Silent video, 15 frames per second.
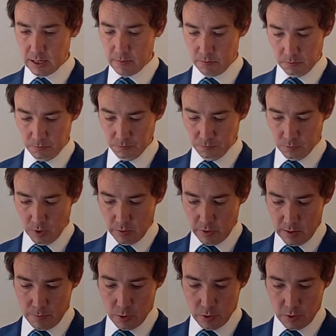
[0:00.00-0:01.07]

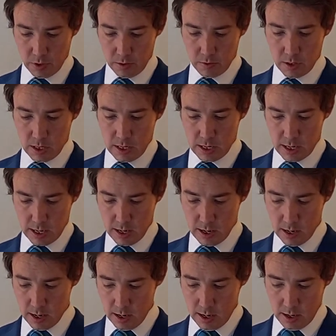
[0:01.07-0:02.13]
they put
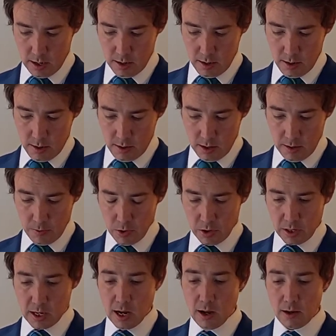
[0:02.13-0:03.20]

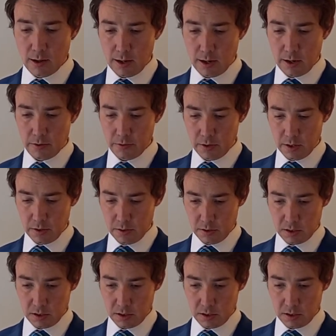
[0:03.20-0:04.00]
the colour and the